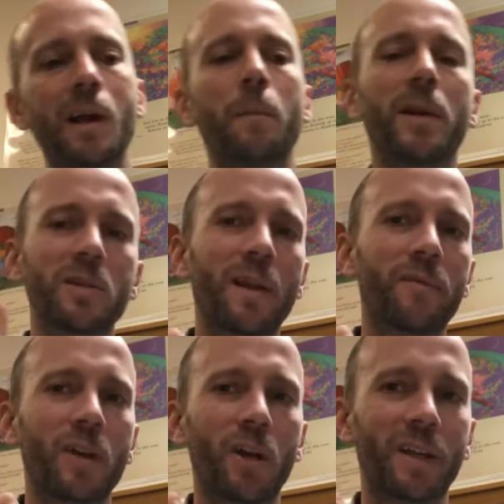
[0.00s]
Page
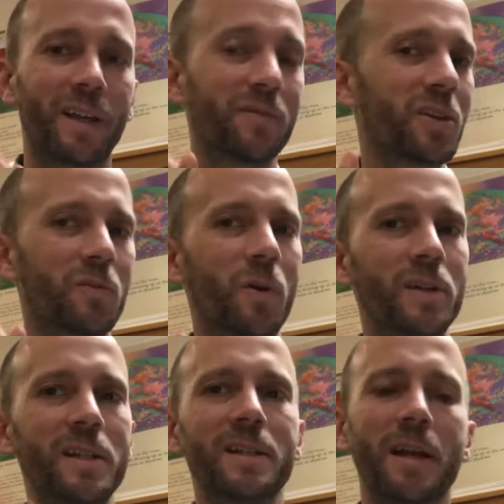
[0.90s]
11 already gives us one
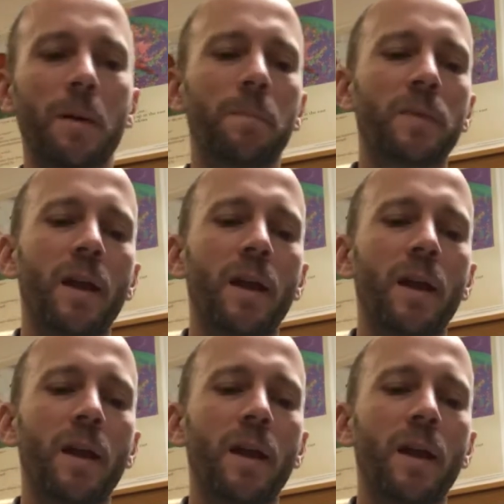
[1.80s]
detail.